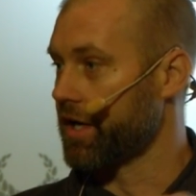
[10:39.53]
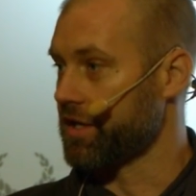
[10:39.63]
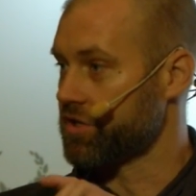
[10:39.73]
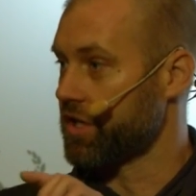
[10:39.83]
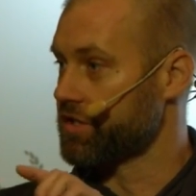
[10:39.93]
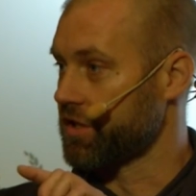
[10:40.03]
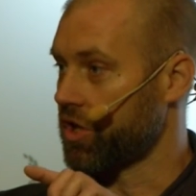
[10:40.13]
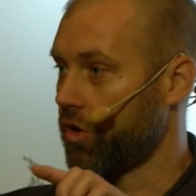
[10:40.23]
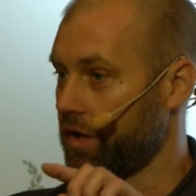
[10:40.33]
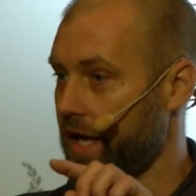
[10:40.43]
It starts to
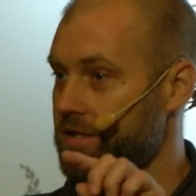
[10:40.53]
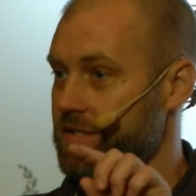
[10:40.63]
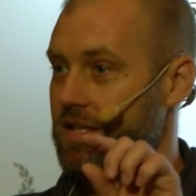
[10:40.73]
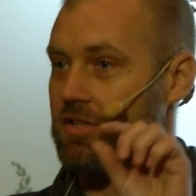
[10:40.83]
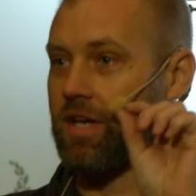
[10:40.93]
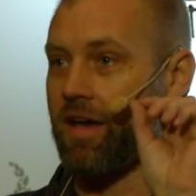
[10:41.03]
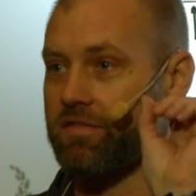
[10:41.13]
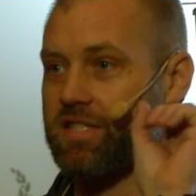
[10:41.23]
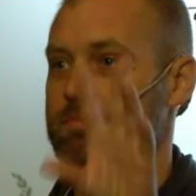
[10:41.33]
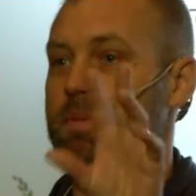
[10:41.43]
coalesce, and then you
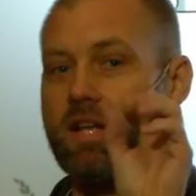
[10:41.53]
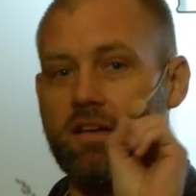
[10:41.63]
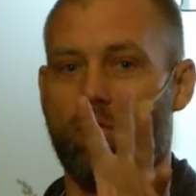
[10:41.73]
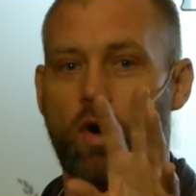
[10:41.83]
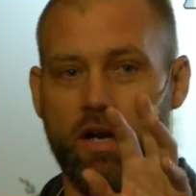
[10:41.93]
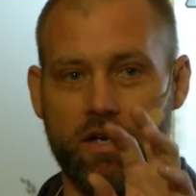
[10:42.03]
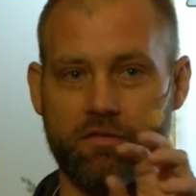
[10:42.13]
have spitting of water.